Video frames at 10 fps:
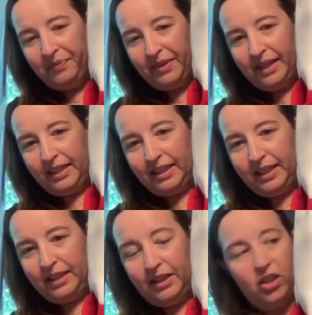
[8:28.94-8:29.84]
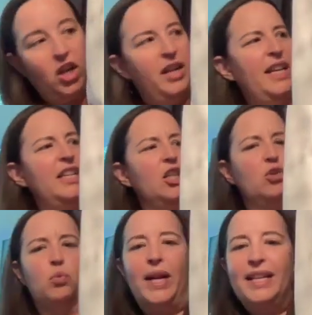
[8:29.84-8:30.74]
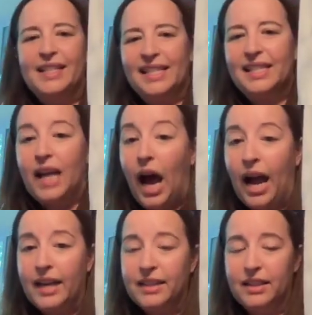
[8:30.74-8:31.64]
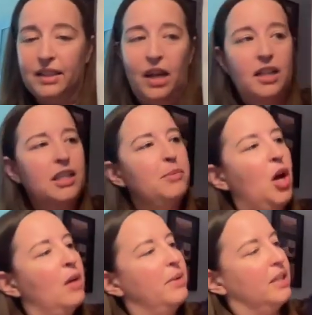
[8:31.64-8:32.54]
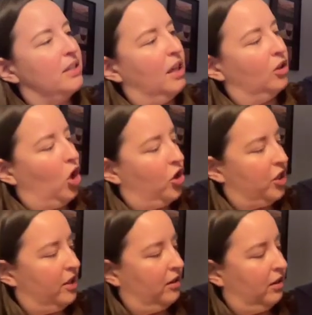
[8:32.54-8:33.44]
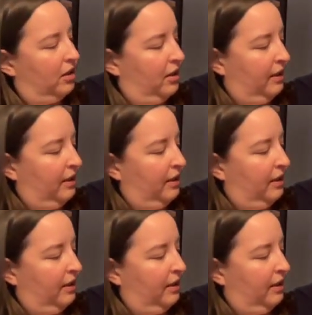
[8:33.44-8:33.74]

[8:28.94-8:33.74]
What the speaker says: that says StitchCon, and it's a great size. It's not small, but it's not large either.